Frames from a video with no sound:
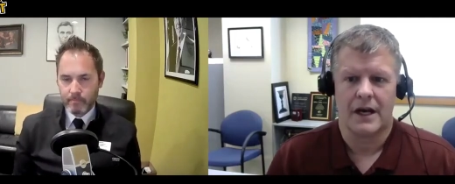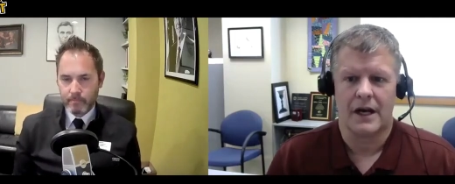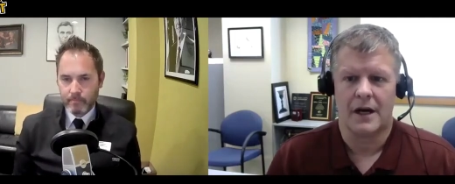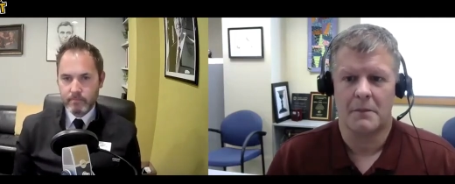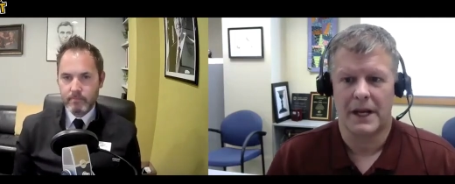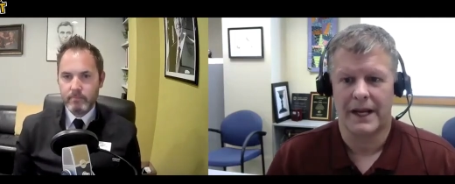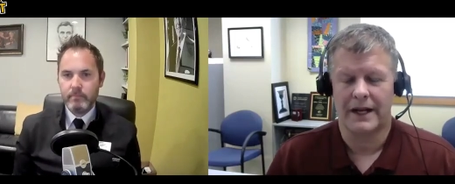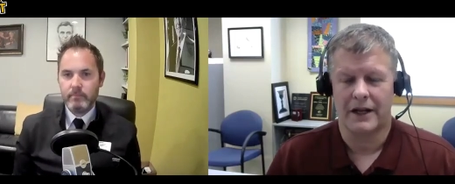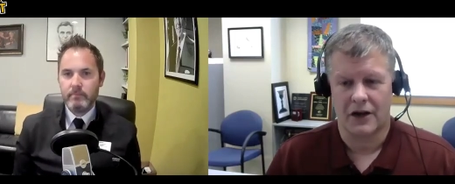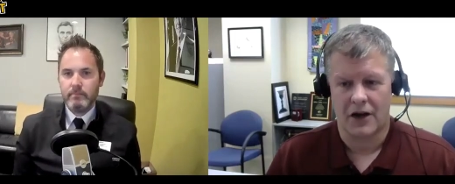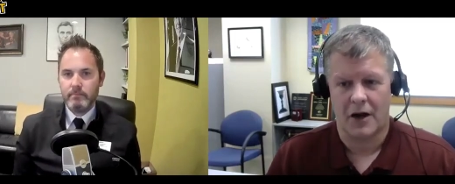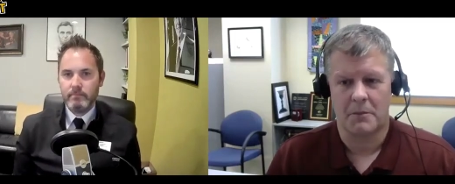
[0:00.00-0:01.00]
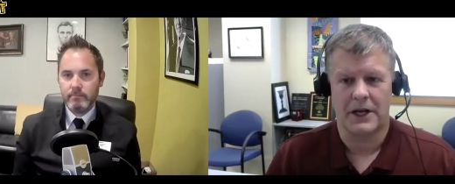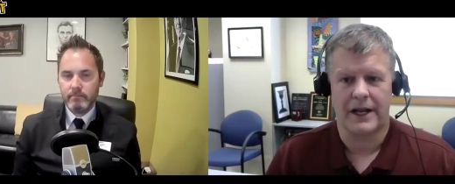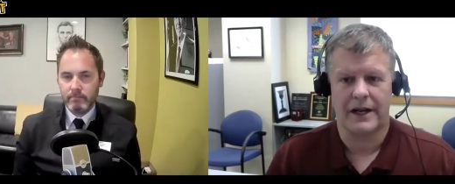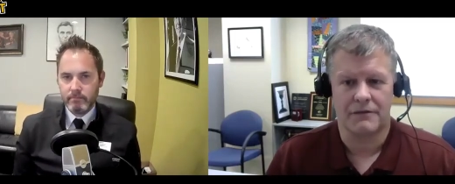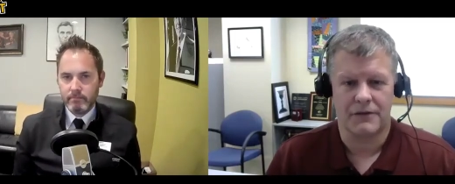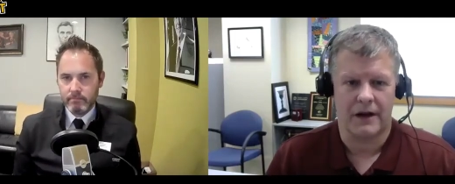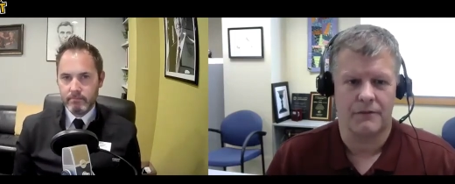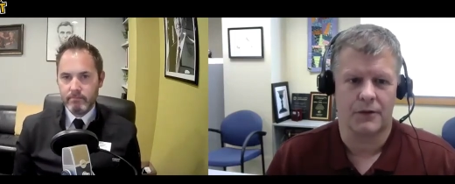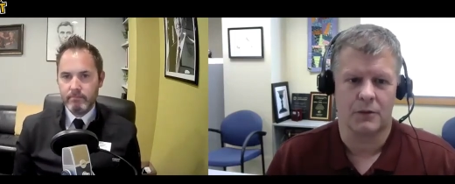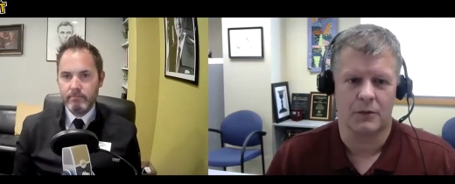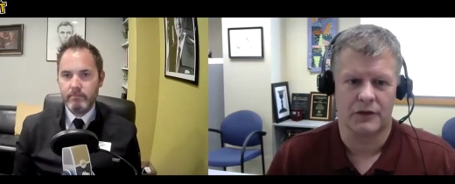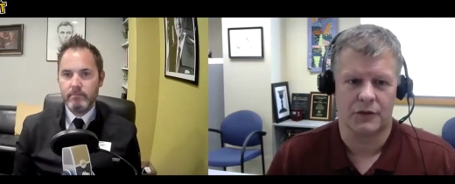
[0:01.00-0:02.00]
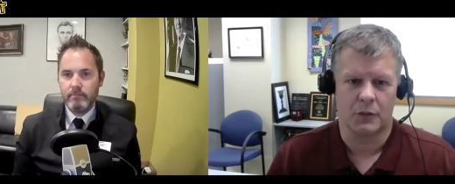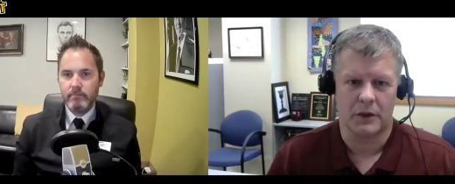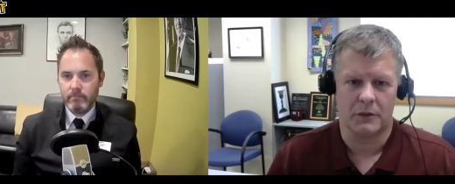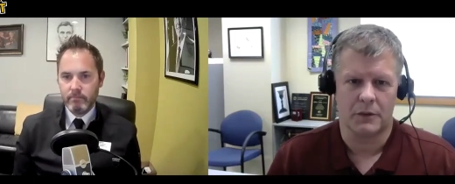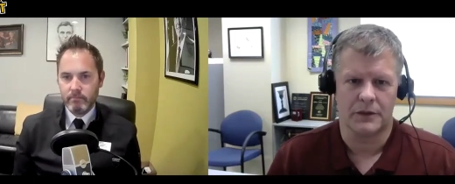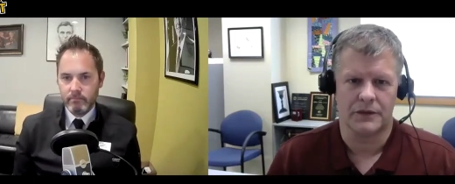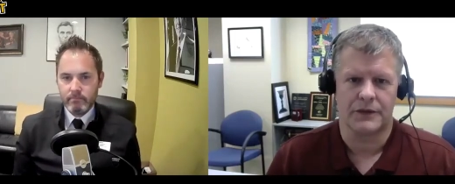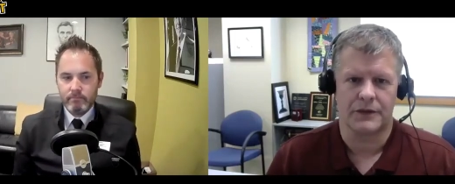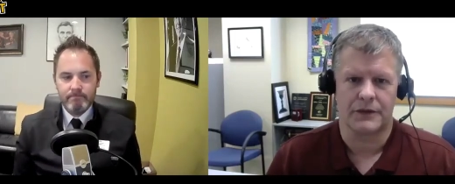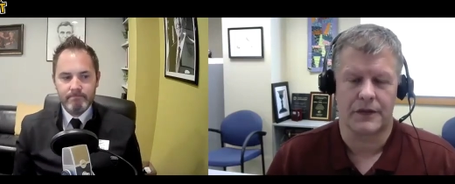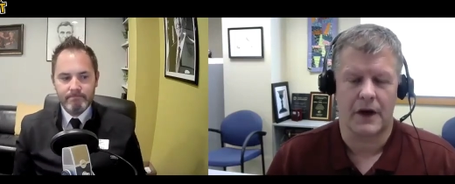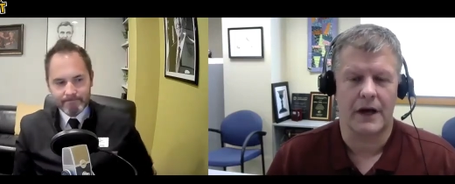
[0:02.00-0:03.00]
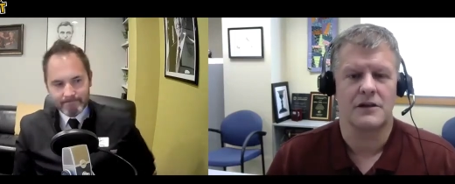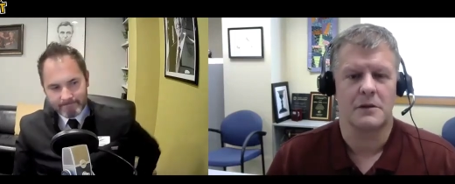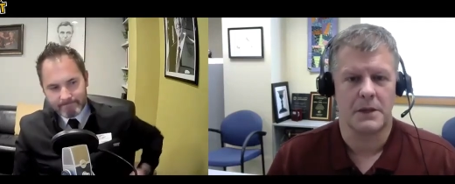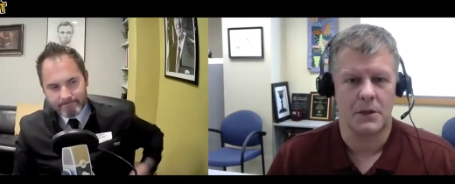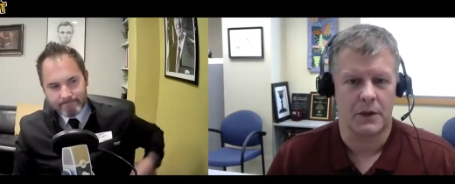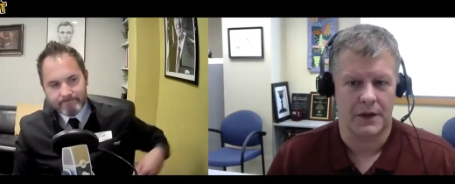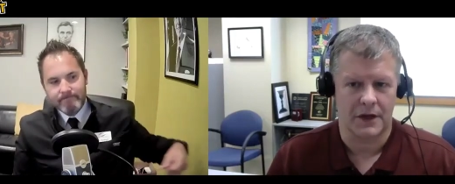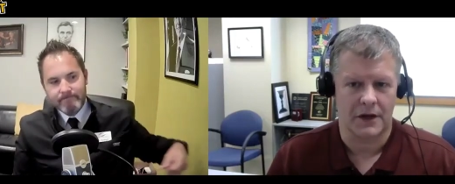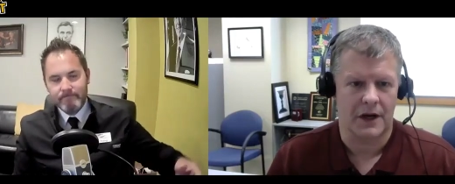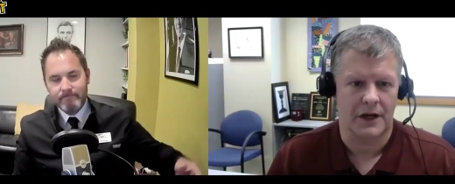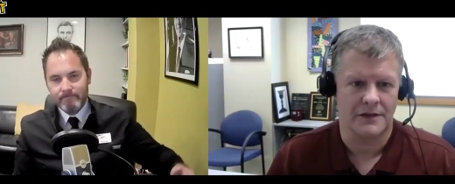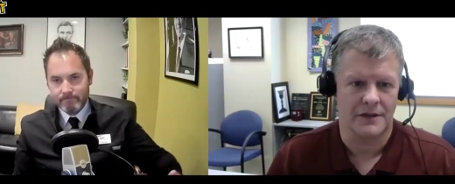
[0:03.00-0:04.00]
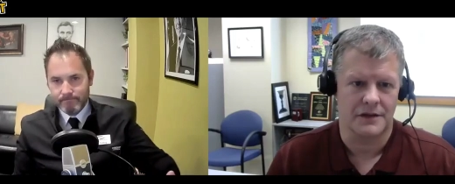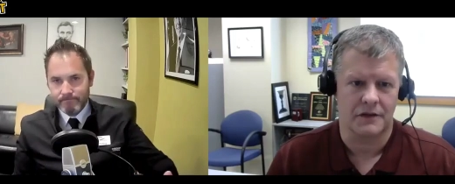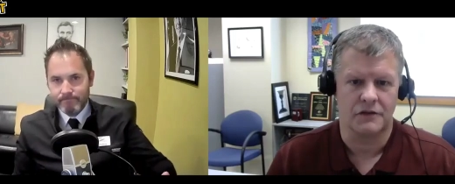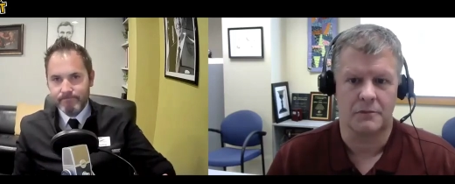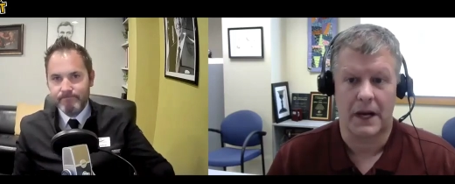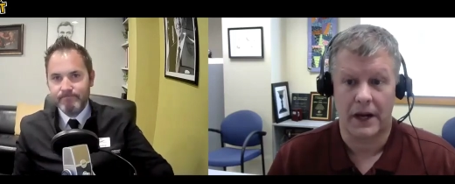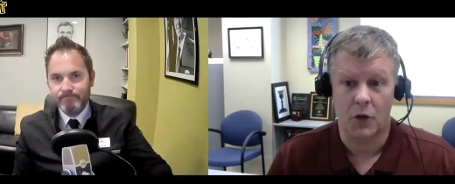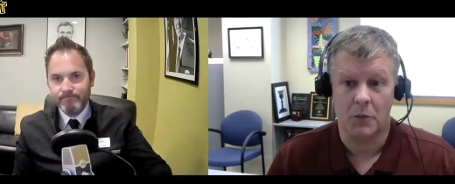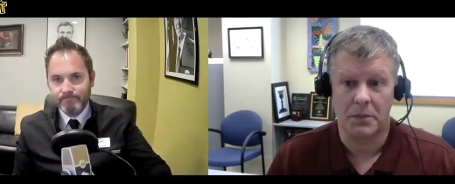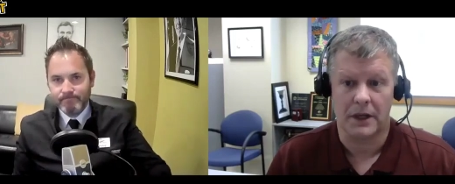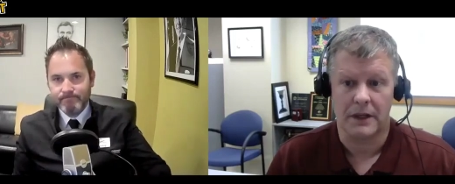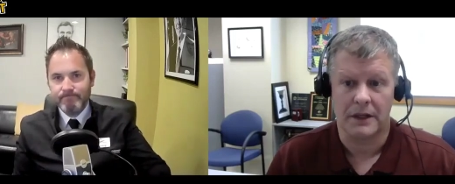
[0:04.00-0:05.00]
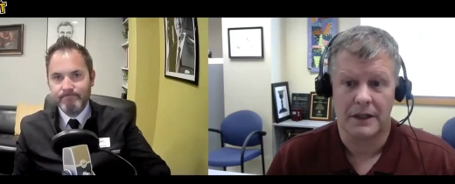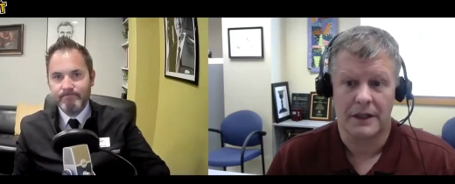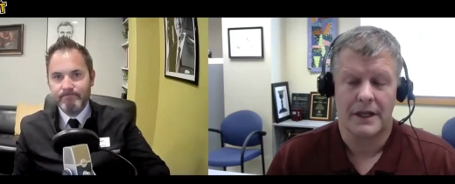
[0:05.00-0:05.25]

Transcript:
Speaker 1: um, and accommodative effort was what was thought to be one of the causes of myopia.